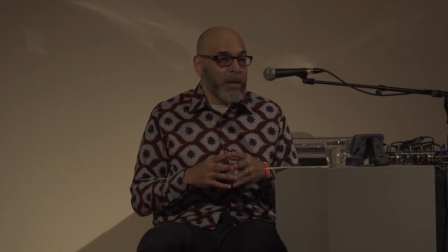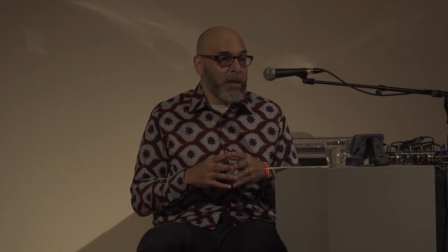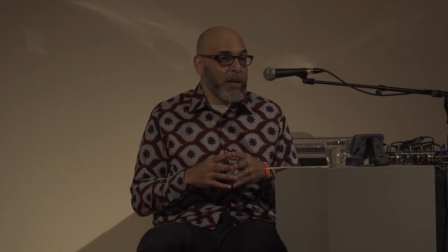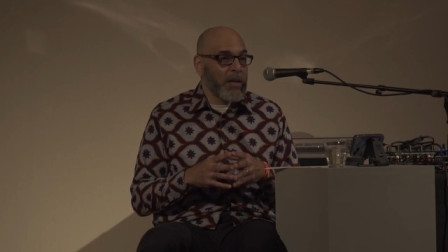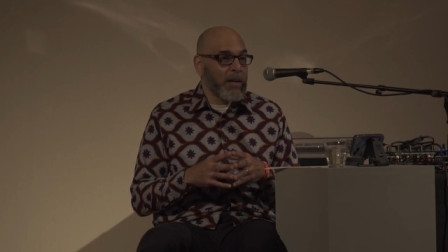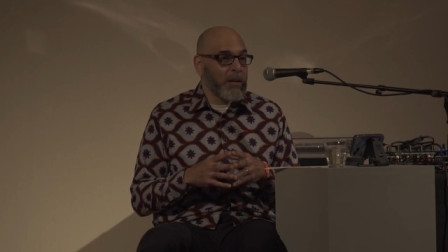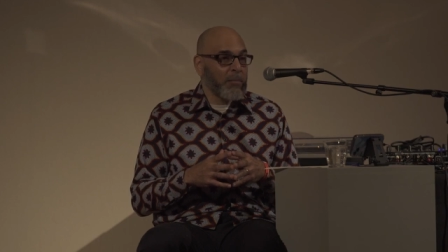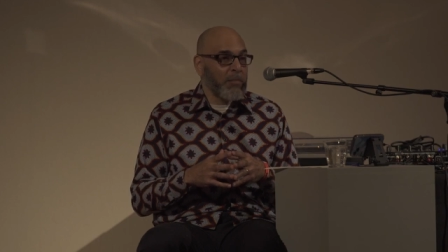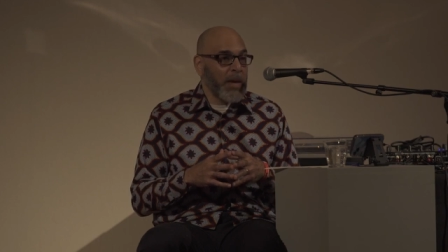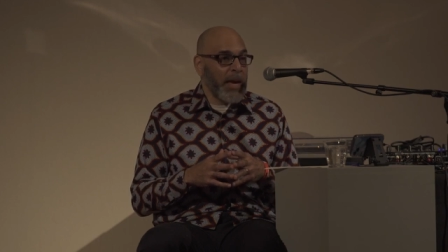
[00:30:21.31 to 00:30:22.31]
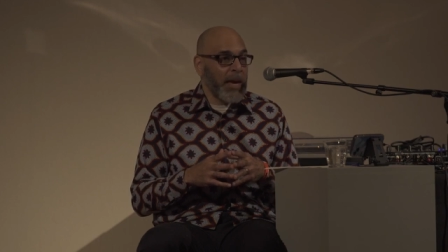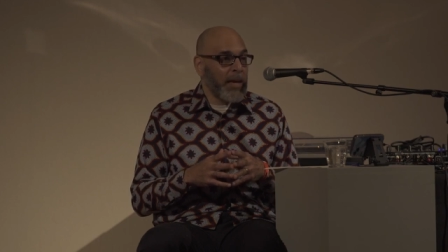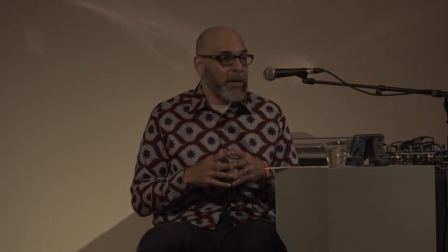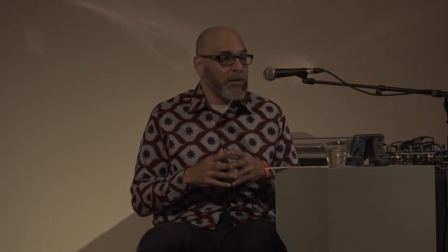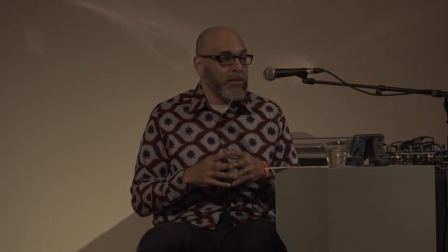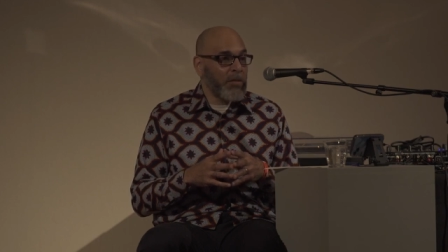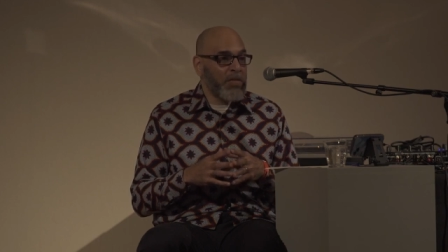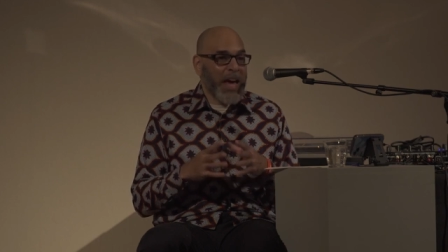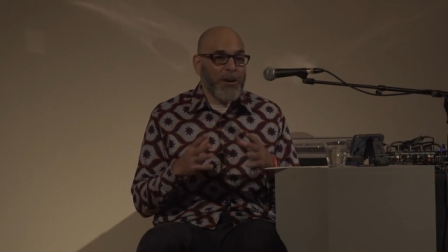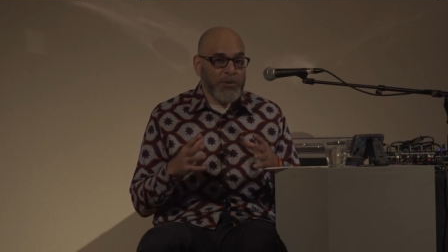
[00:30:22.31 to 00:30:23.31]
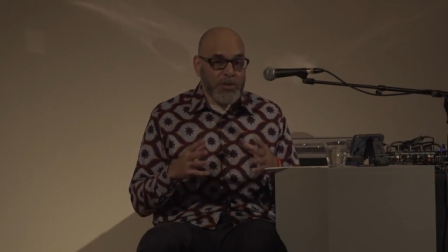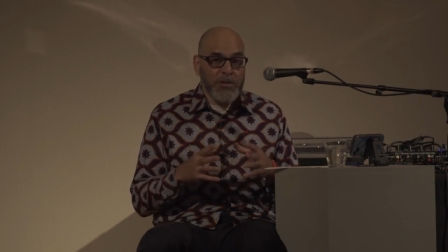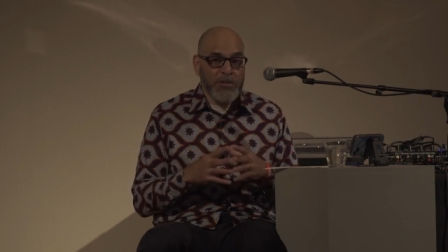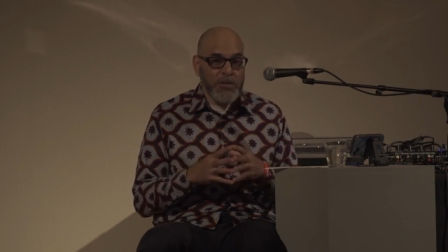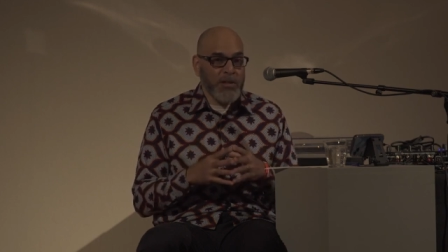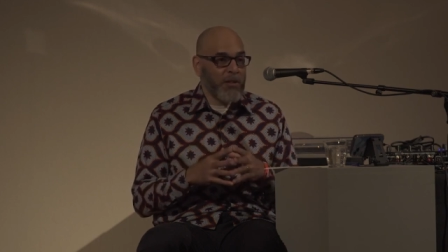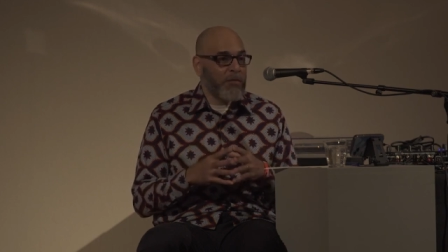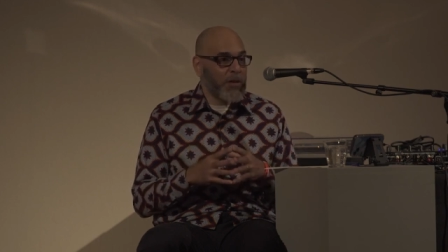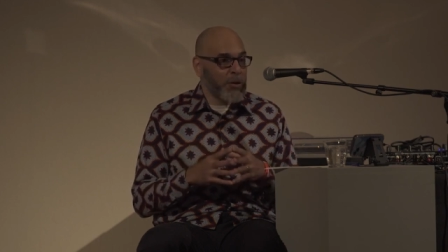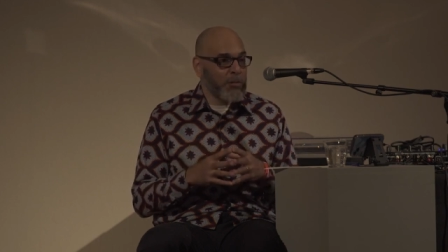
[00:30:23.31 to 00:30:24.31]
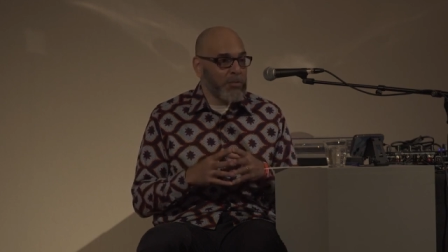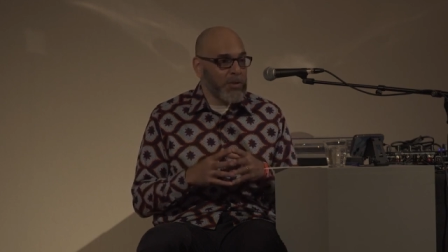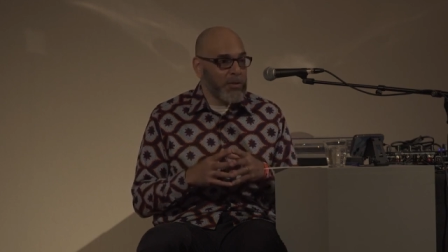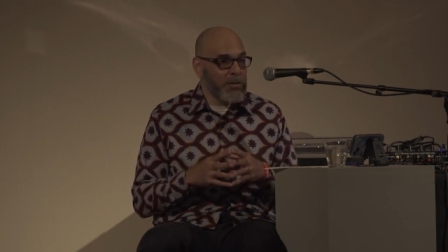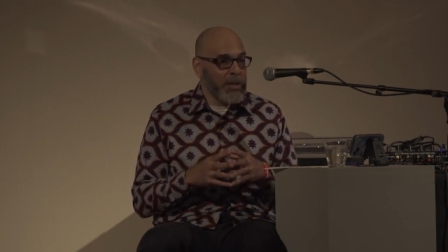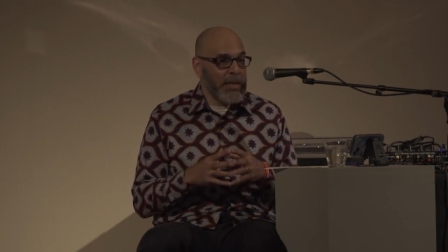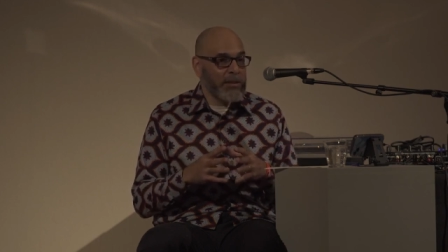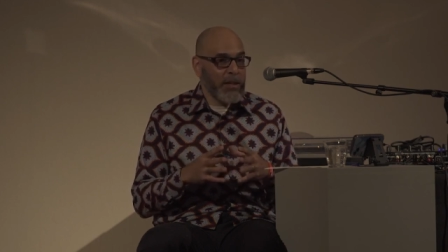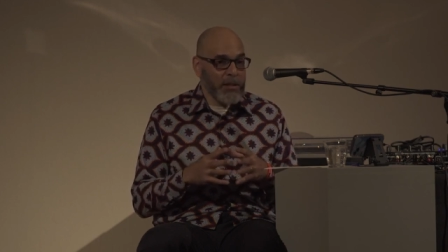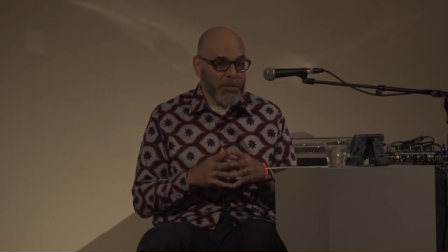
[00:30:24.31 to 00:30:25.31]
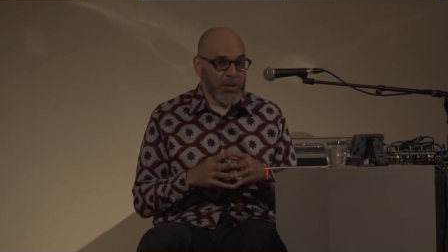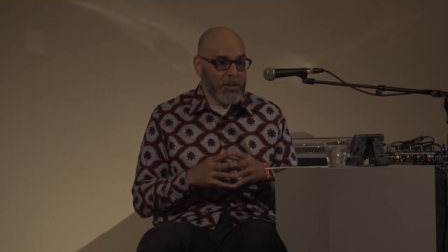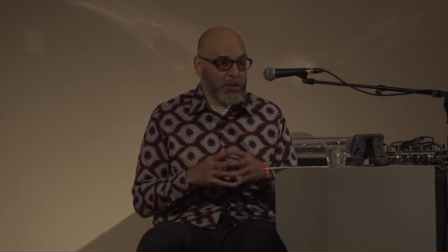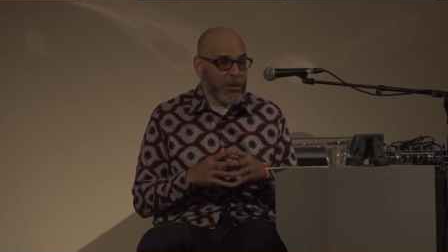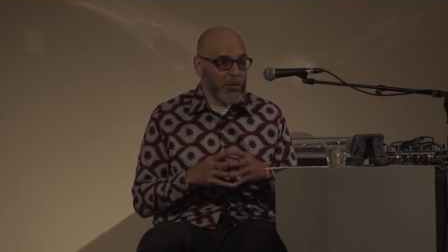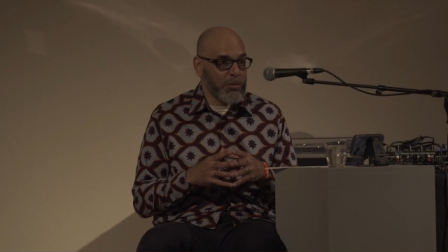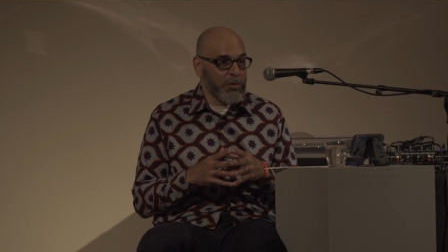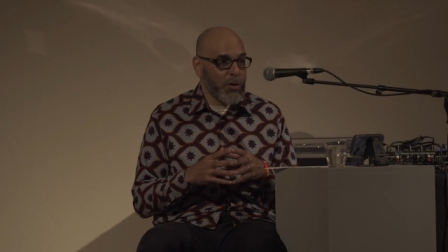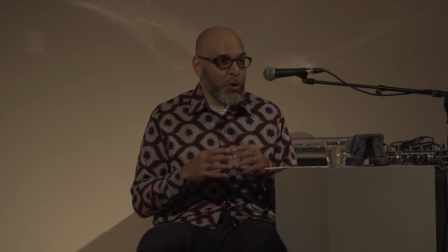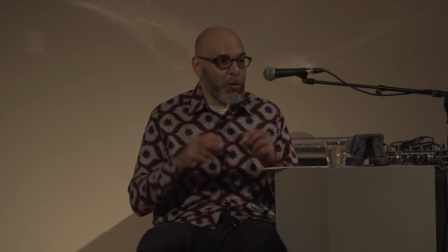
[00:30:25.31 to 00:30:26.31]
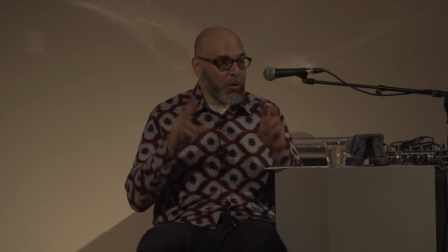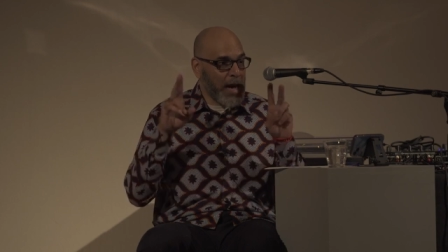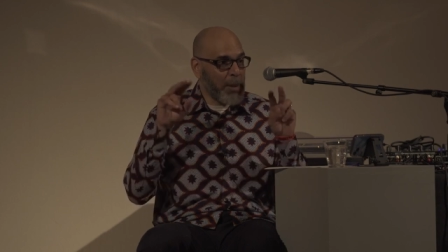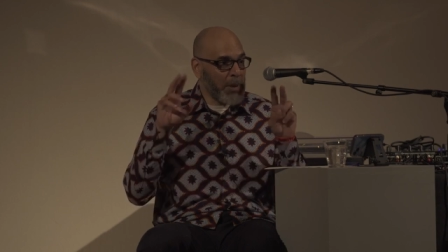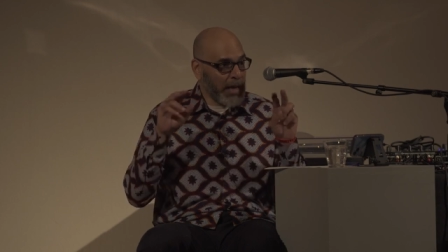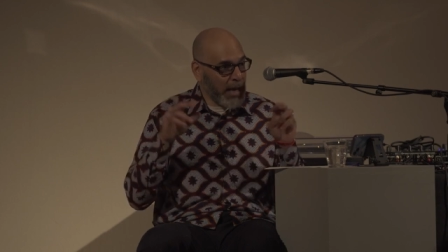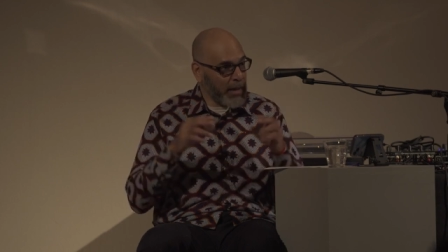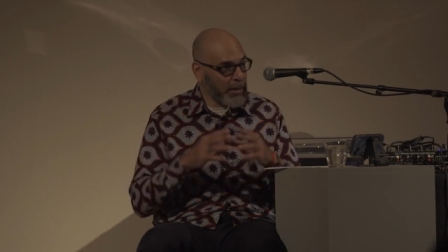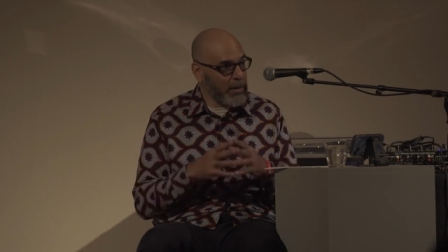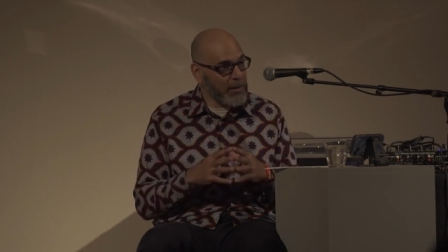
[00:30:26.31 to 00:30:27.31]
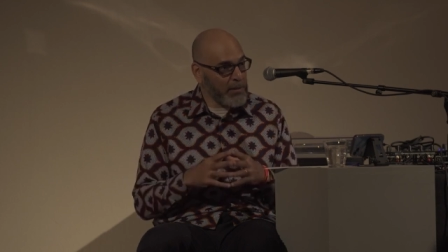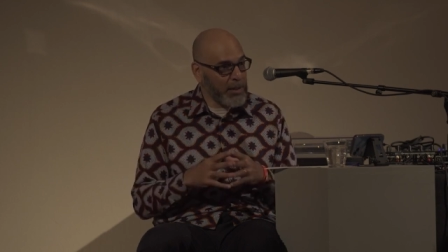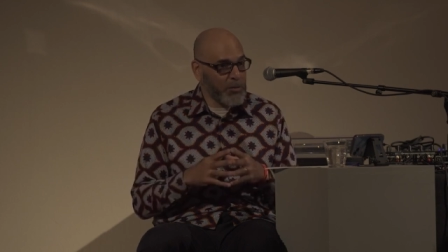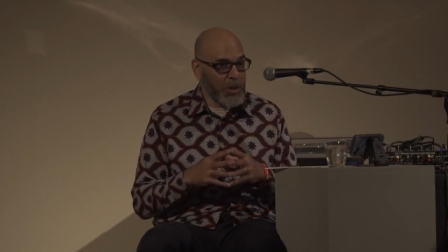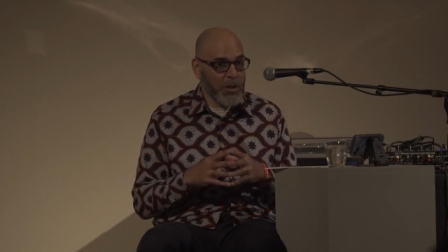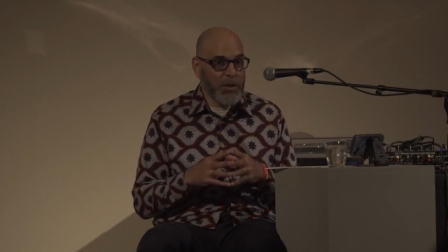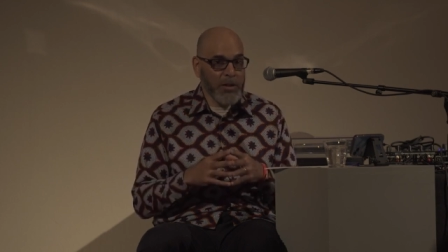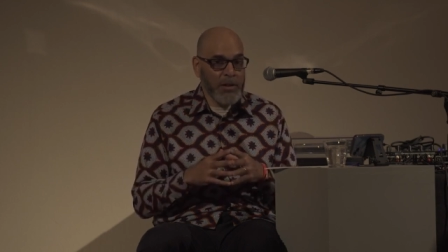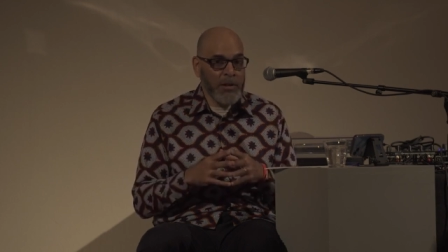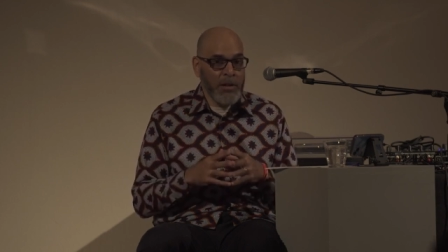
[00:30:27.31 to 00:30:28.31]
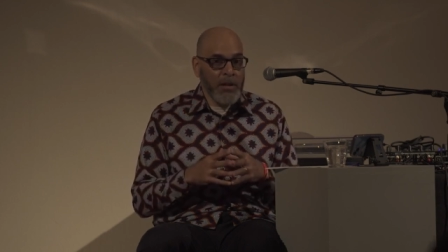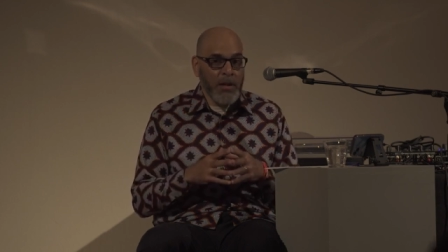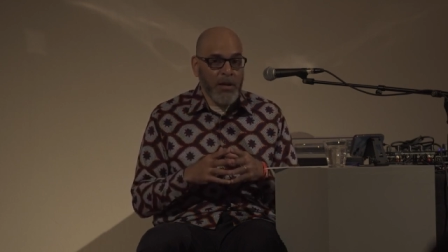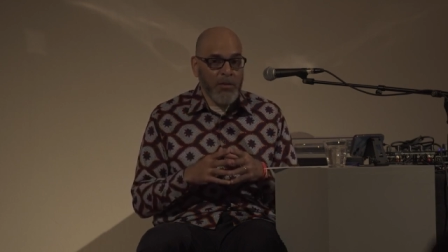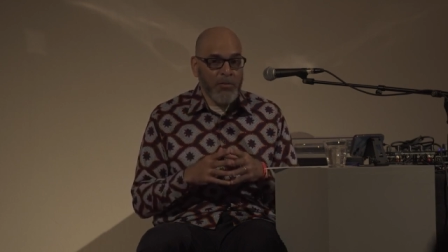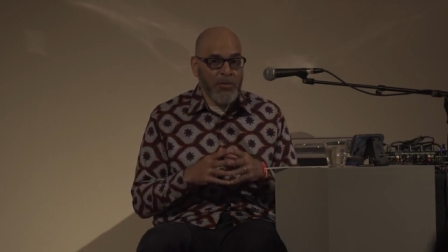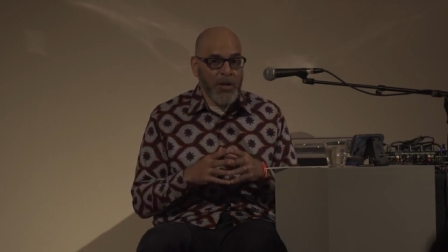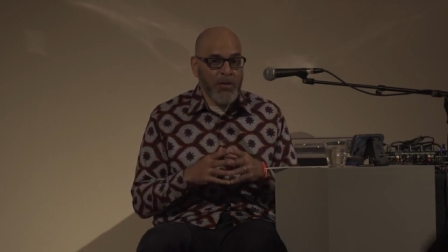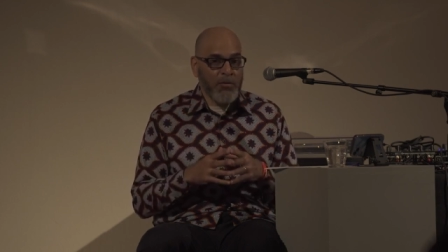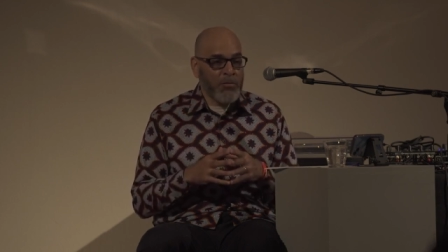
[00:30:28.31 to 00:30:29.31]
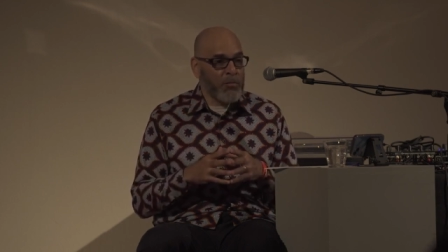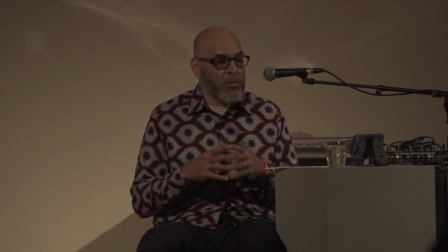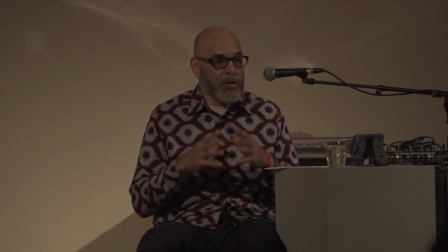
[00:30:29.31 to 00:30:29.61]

Um, and thousands of films and television shows, the whole copaganda, as we call it, of, of